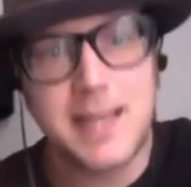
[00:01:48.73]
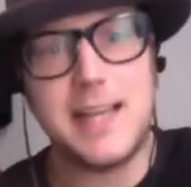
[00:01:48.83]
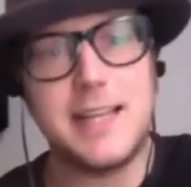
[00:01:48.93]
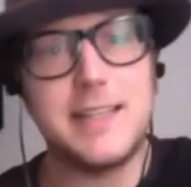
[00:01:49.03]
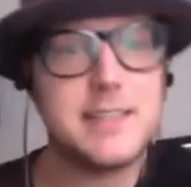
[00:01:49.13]

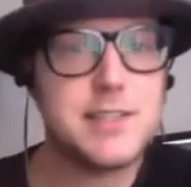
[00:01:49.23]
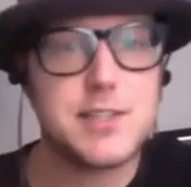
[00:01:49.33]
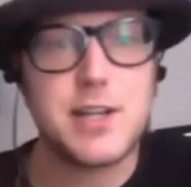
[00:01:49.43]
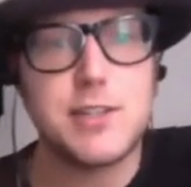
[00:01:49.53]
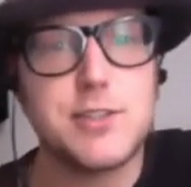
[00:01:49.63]
In this
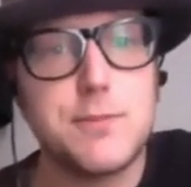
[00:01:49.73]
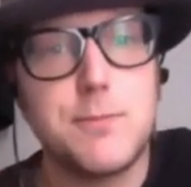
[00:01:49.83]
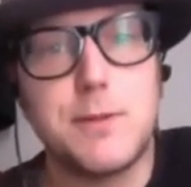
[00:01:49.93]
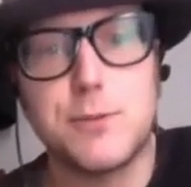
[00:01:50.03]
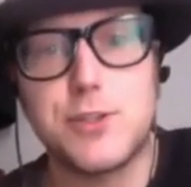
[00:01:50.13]
discussion,
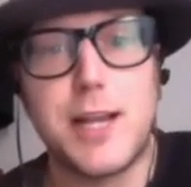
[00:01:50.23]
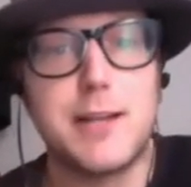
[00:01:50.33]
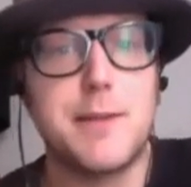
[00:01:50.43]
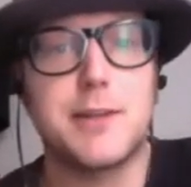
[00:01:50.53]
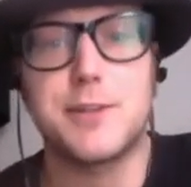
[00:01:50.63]
we will
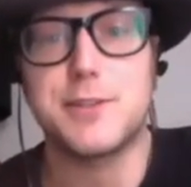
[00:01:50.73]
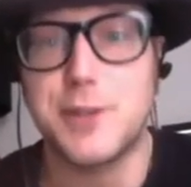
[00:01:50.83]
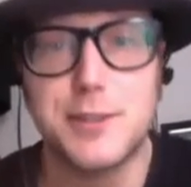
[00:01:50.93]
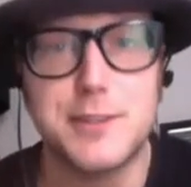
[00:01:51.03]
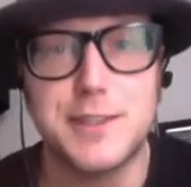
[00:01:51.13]
chat about our
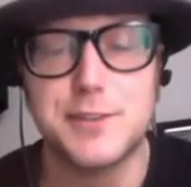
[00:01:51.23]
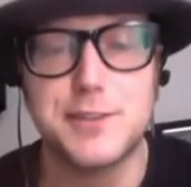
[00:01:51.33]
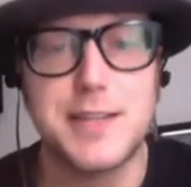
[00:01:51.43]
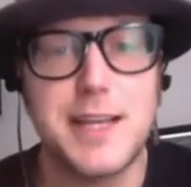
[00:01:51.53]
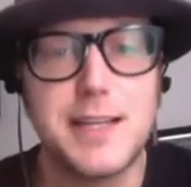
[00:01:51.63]
dark
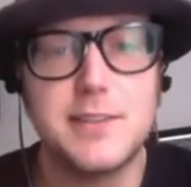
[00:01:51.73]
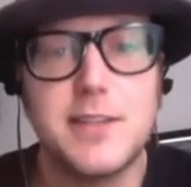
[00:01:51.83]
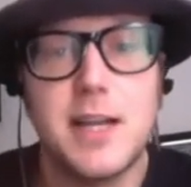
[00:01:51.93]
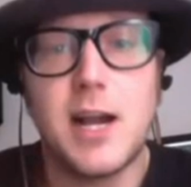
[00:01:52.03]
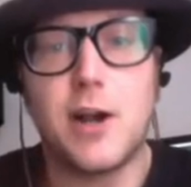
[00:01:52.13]
desert
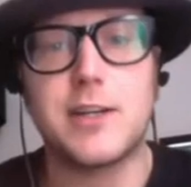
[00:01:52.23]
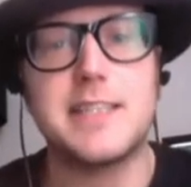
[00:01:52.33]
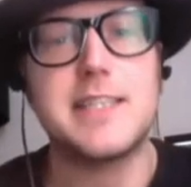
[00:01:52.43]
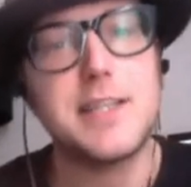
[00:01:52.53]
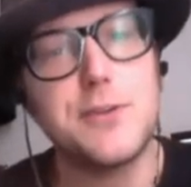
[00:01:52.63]
days, our
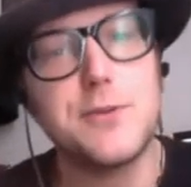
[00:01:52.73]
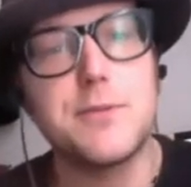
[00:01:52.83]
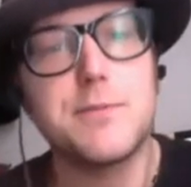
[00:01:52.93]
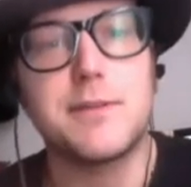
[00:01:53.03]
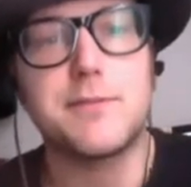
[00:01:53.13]

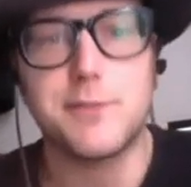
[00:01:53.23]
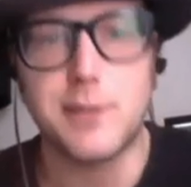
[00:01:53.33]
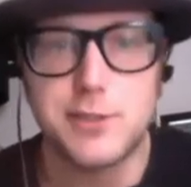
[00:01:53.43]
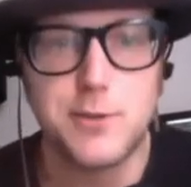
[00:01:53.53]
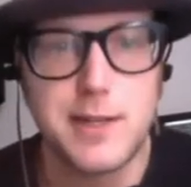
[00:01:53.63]
continual but
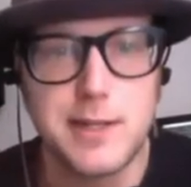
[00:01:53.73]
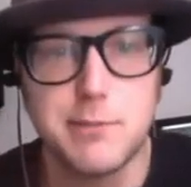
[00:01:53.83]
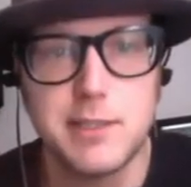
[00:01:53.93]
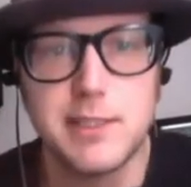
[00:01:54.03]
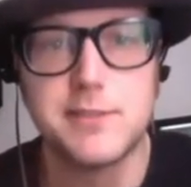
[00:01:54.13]
fluctuating
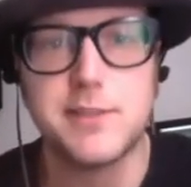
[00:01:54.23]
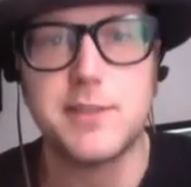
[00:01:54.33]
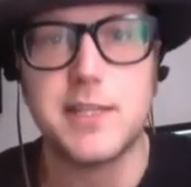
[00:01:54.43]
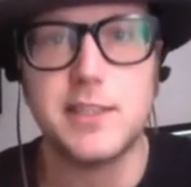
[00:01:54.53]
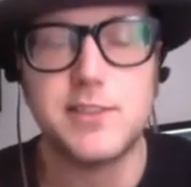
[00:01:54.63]
beliefs of
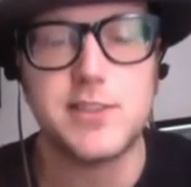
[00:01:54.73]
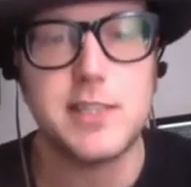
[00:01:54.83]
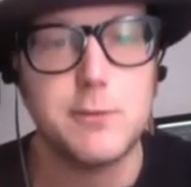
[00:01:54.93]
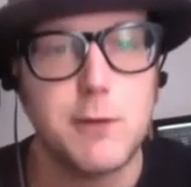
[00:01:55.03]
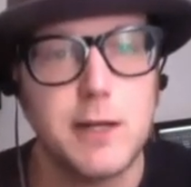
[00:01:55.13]
the
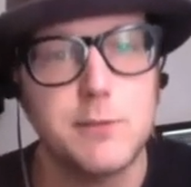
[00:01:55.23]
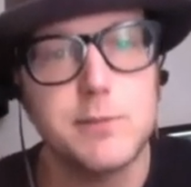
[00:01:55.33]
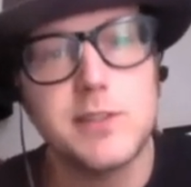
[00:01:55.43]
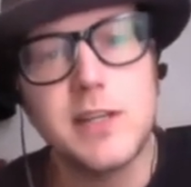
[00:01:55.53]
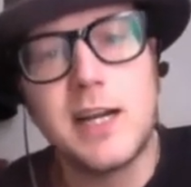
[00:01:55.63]
unseen
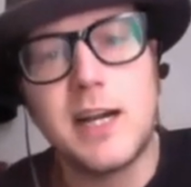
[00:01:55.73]
realms,